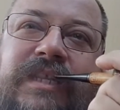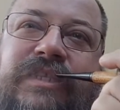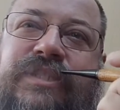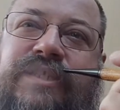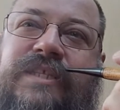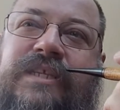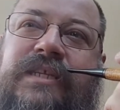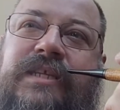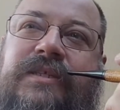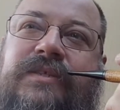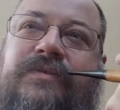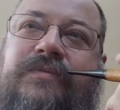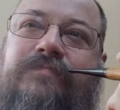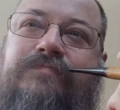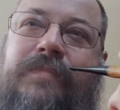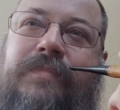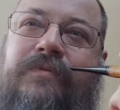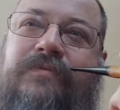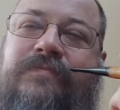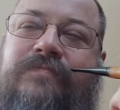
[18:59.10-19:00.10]
Jeans,
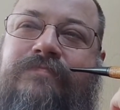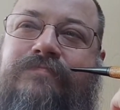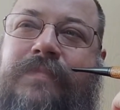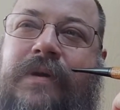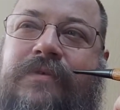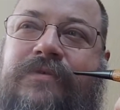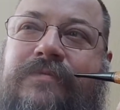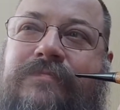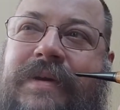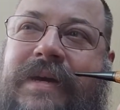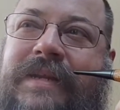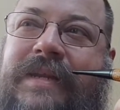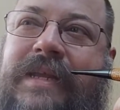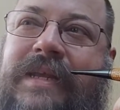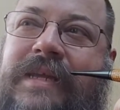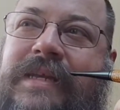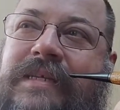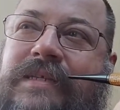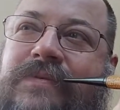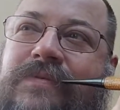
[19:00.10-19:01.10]
both of my
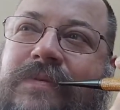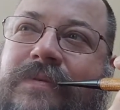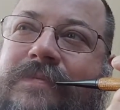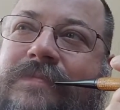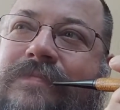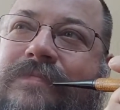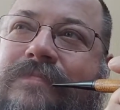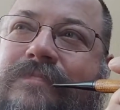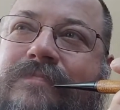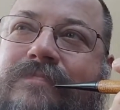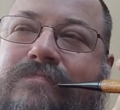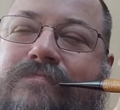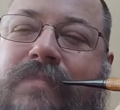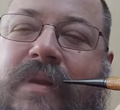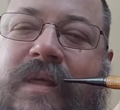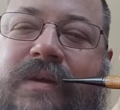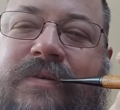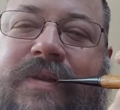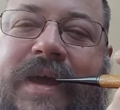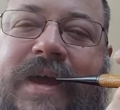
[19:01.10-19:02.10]
knees were
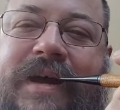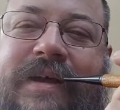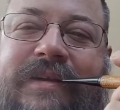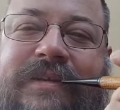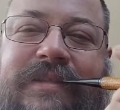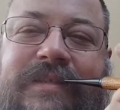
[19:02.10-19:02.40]
blown out